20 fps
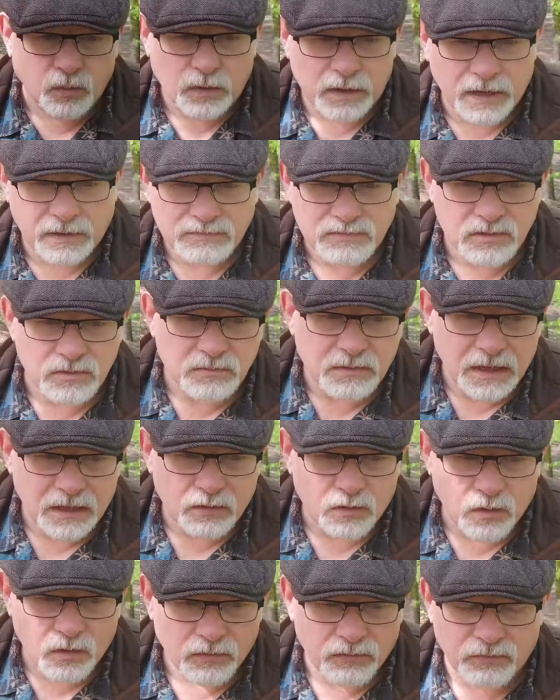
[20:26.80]
we have some
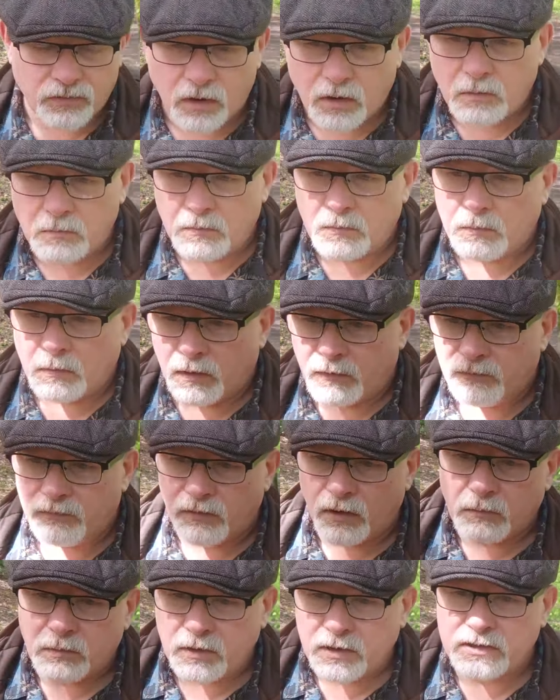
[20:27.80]
that go from
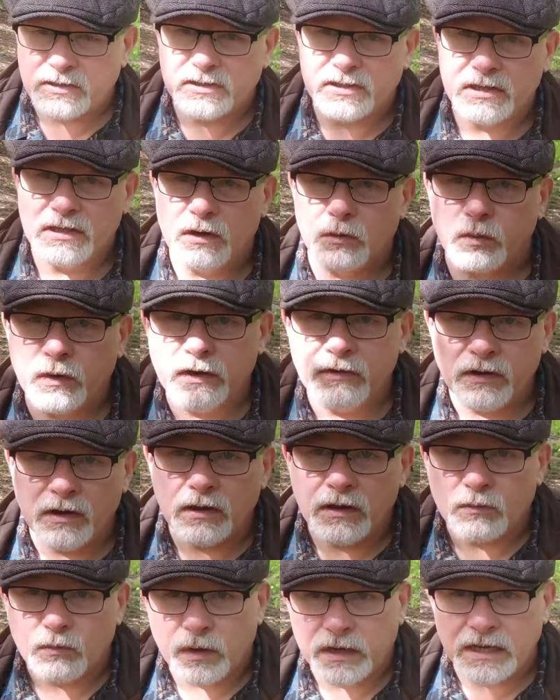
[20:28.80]
there to the
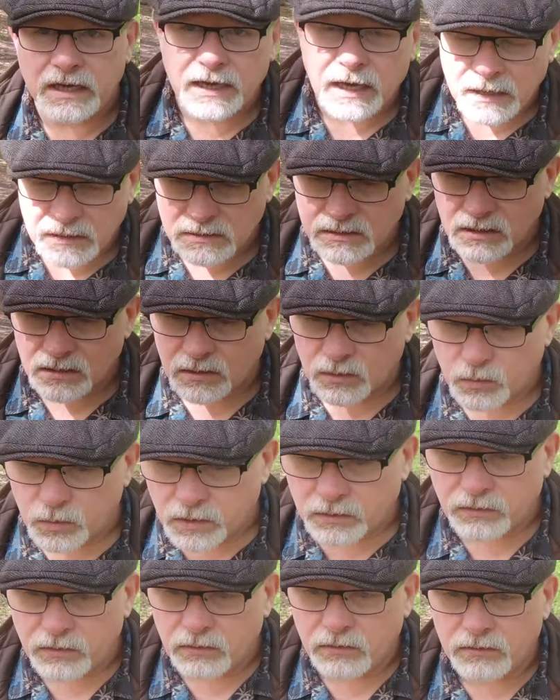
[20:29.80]
Wirral, and when you get to the
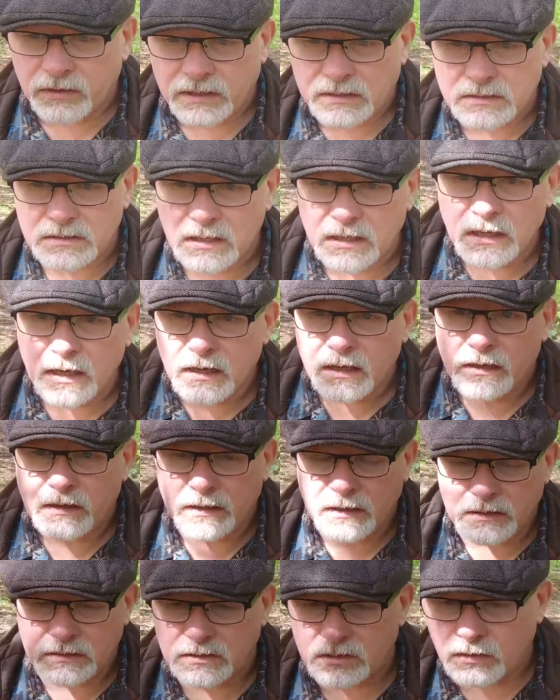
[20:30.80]
Wirral
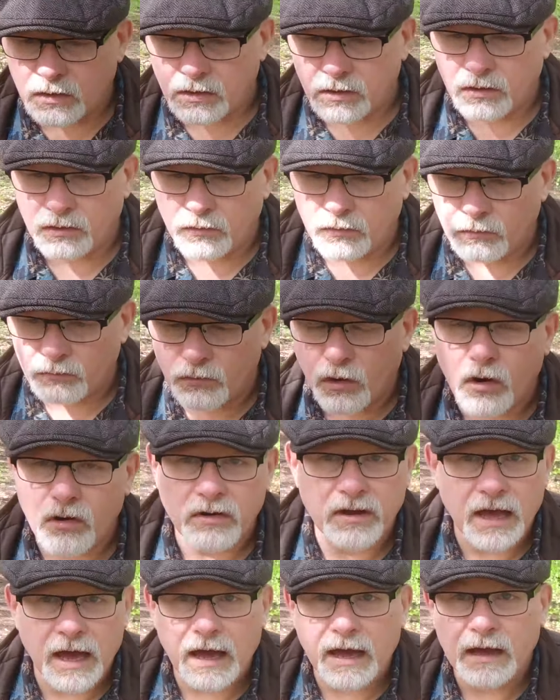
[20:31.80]
there's
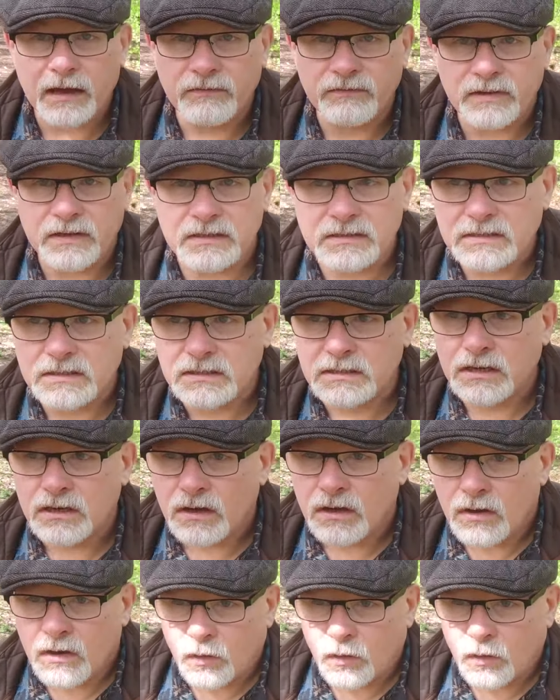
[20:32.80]
rock carvings